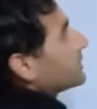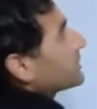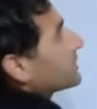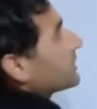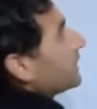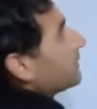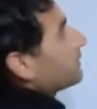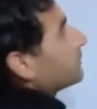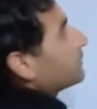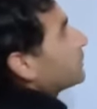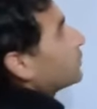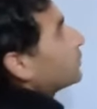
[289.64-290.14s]

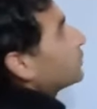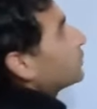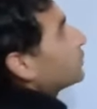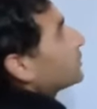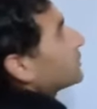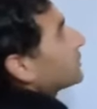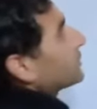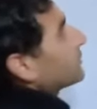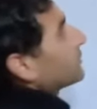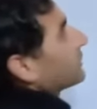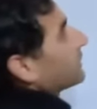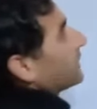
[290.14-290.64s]
of
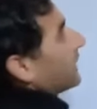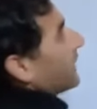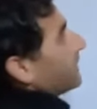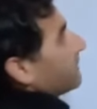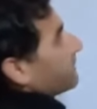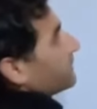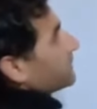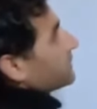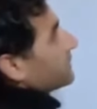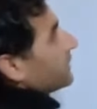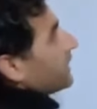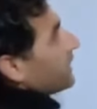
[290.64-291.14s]
two
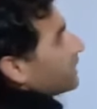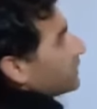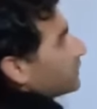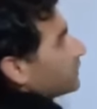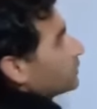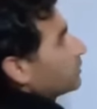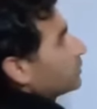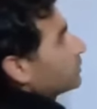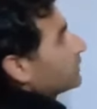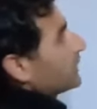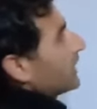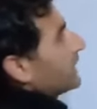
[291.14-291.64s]
types or
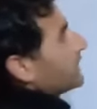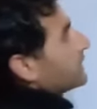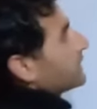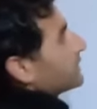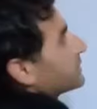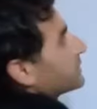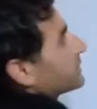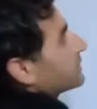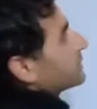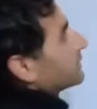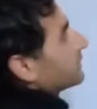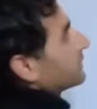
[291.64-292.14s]
two
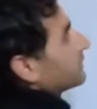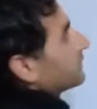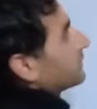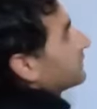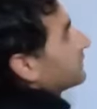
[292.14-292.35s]
kinds.